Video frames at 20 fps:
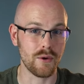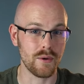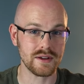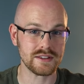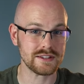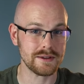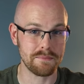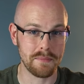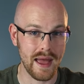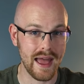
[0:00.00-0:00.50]

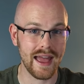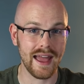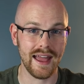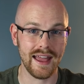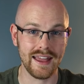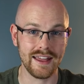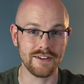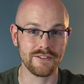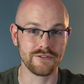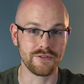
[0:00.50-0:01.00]
going to
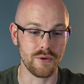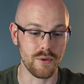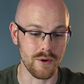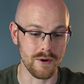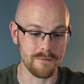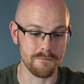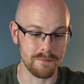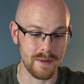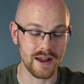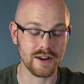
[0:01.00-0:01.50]
pay
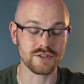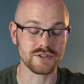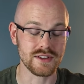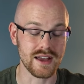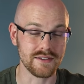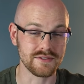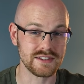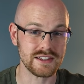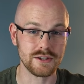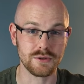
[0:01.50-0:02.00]
for
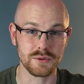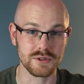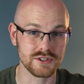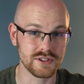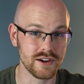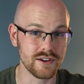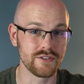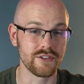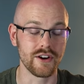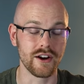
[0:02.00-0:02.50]
Microsoft SQL
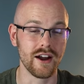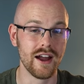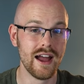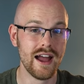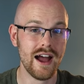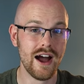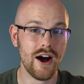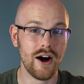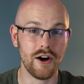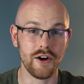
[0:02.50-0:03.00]
Server,
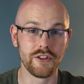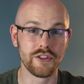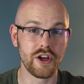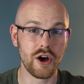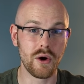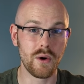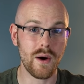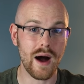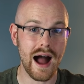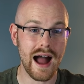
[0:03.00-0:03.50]

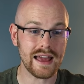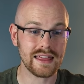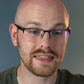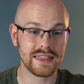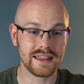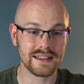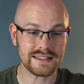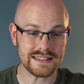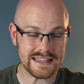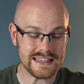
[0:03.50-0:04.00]
although I
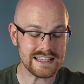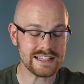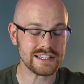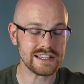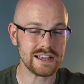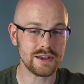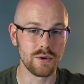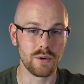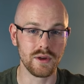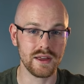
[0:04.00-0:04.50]
think T
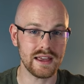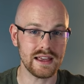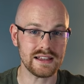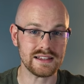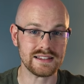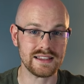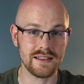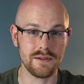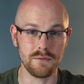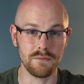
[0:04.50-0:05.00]
SQL
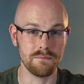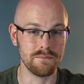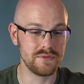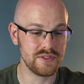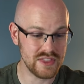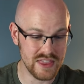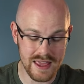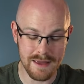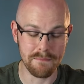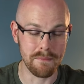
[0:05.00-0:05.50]
is
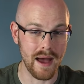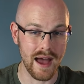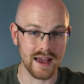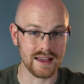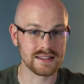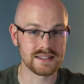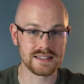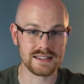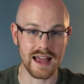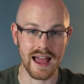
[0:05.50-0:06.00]
the
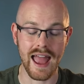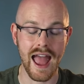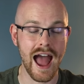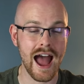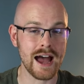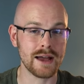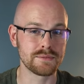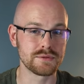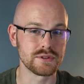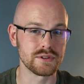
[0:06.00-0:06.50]
best. I
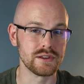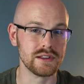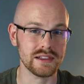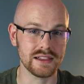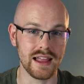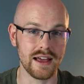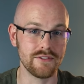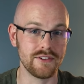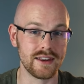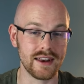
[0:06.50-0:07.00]
absolutely
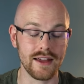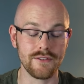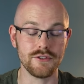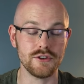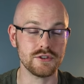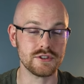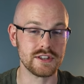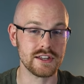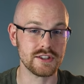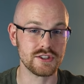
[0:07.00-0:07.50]
love it. And I've
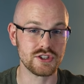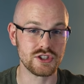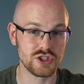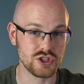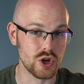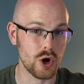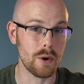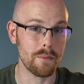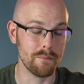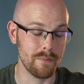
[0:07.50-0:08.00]
used it
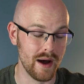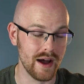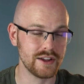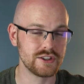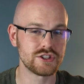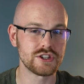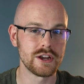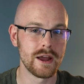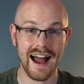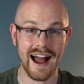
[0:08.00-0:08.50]
so
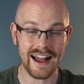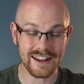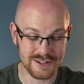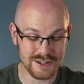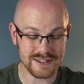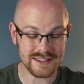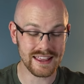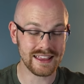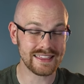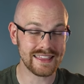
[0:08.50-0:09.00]
much. I
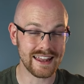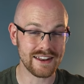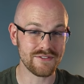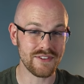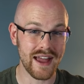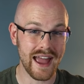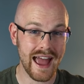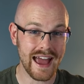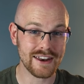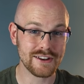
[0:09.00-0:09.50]
just think that if
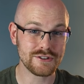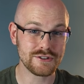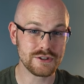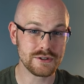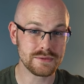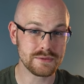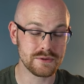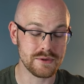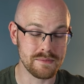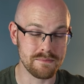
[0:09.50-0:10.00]
I had to
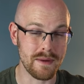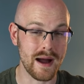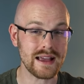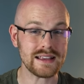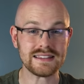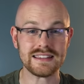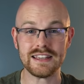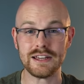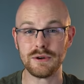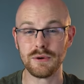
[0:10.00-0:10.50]
choose between
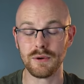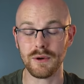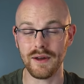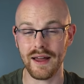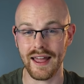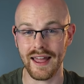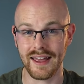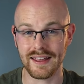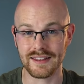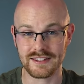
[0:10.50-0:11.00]
MySQL
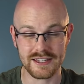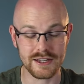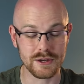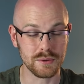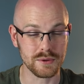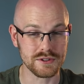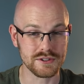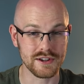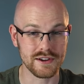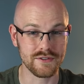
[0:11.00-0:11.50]
and
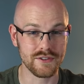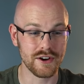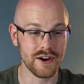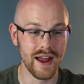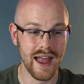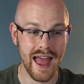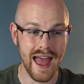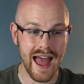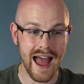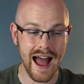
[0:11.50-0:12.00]
SQL
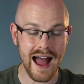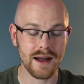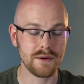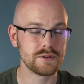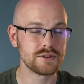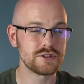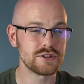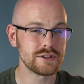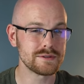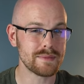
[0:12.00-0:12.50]
Server, I
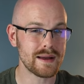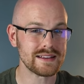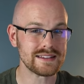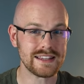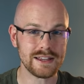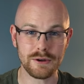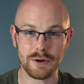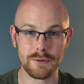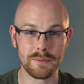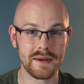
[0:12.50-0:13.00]
would choose
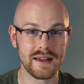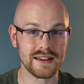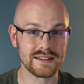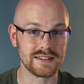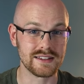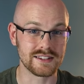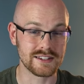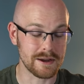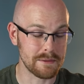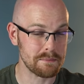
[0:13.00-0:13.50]
MySQL because
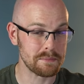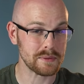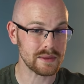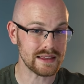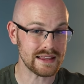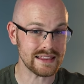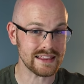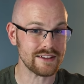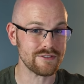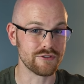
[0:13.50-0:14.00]
it's
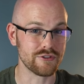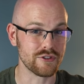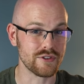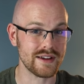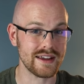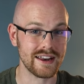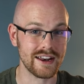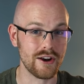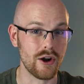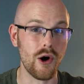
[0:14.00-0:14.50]
completely
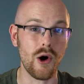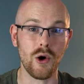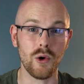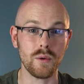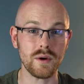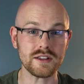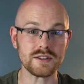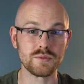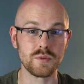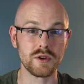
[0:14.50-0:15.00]
free and it
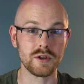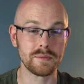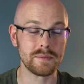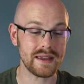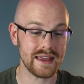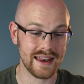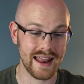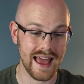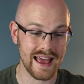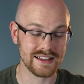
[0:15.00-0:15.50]
always will
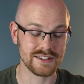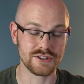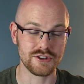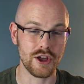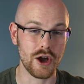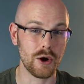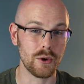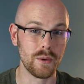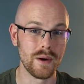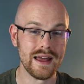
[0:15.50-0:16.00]
be and it has
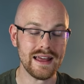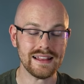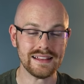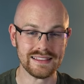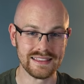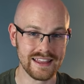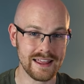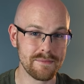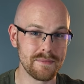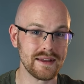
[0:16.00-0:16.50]
no
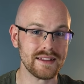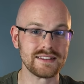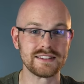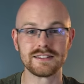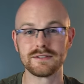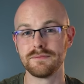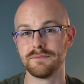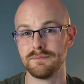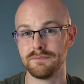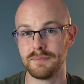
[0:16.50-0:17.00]

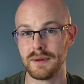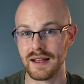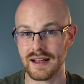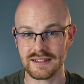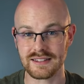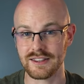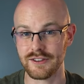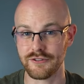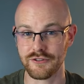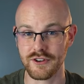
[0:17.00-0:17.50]
limits
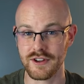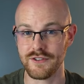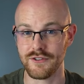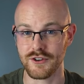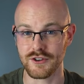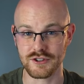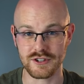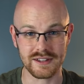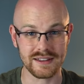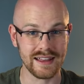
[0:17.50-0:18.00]
because of the free
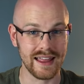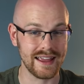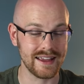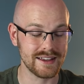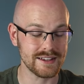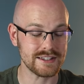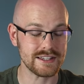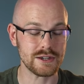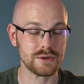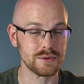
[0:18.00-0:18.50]
version
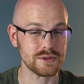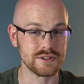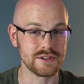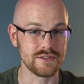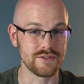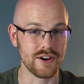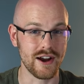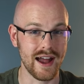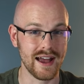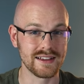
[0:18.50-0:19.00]
like SQL
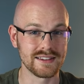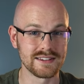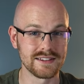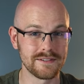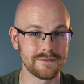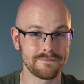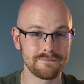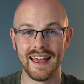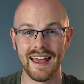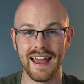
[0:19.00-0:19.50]
Server has.
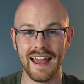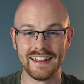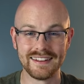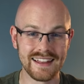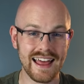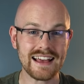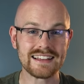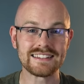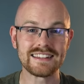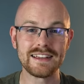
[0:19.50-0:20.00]
And
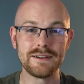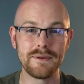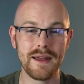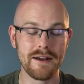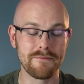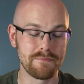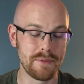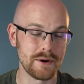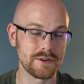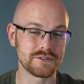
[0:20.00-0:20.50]
lastly, we
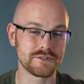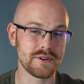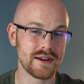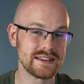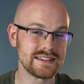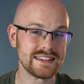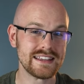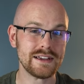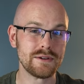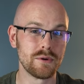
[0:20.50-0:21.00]
have
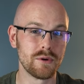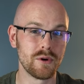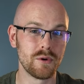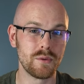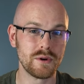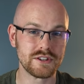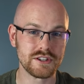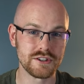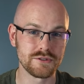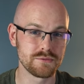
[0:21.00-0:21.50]
PostgreSQL,
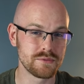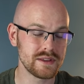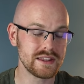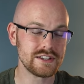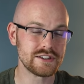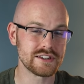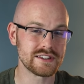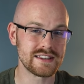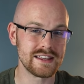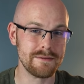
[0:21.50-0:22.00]
which is really
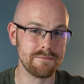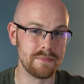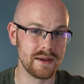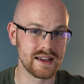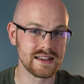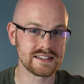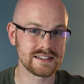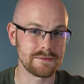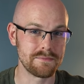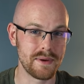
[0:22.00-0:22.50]
just the
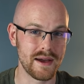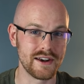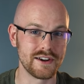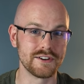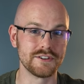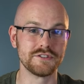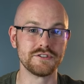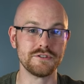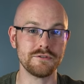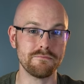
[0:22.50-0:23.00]
biggest
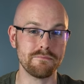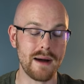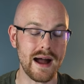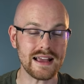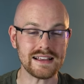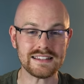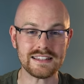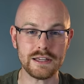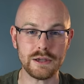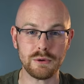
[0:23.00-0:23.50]
competitor to
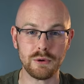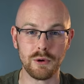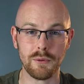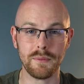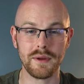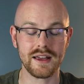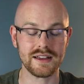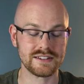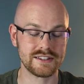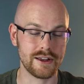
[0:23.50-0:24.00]
MySQL
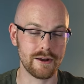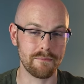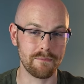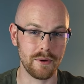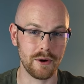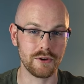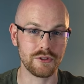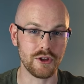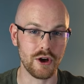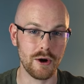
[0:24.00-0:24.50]
because they're
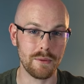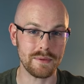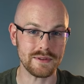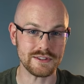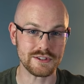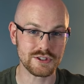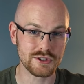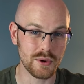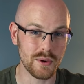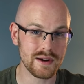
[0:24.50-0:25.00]
both open
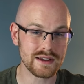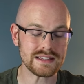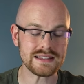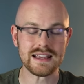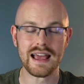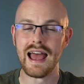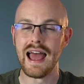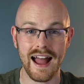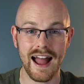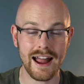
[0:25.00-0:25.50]

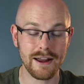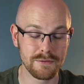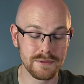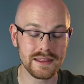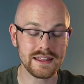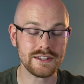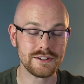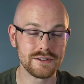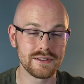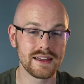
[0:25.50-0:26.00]
source. I
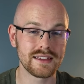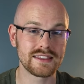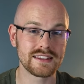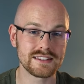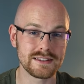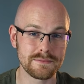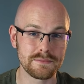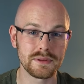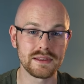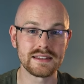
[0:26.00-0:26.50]
really do like the
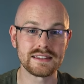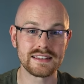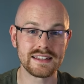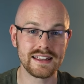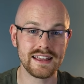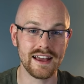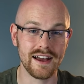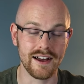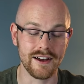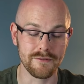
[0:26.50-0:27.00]

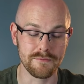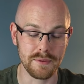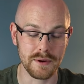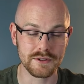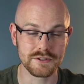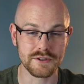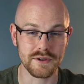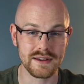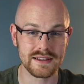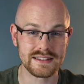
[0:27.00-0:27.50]
simplicity of
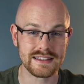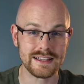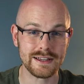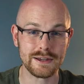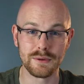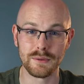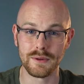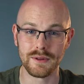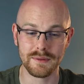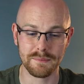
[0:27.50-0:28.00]

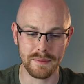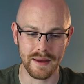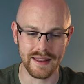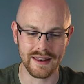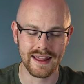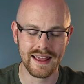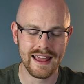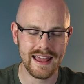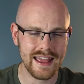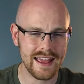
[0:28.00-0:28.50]
PostgreSQL,
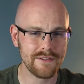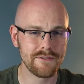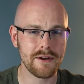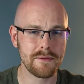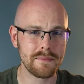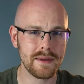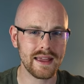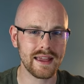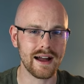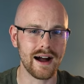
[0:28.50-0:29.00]
but if
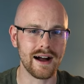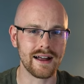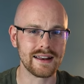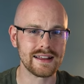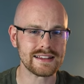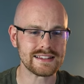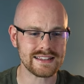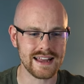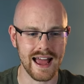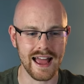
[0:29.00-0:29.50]
I'm being
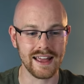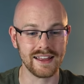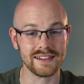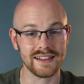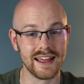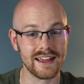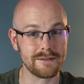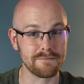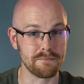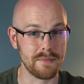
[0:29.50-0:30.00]
honest, I
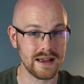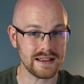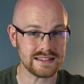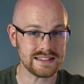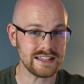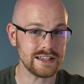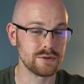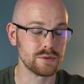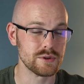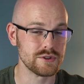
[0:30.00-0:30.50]
like
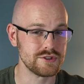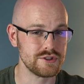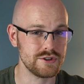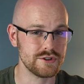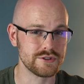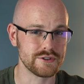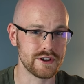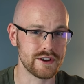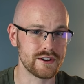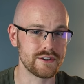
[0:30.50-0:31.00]
MySQL's
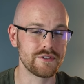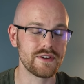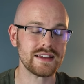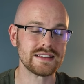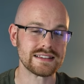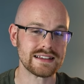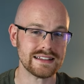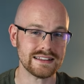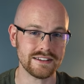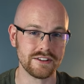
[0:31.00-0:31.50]
user
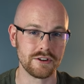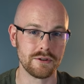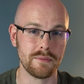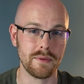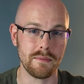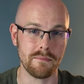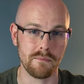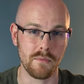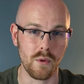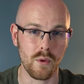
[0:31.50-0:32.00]
interface a little
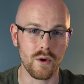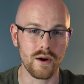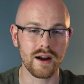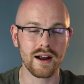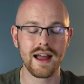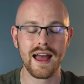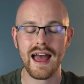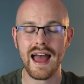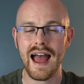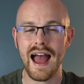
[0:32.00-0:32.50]
bit
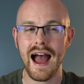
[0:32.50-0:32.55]
more.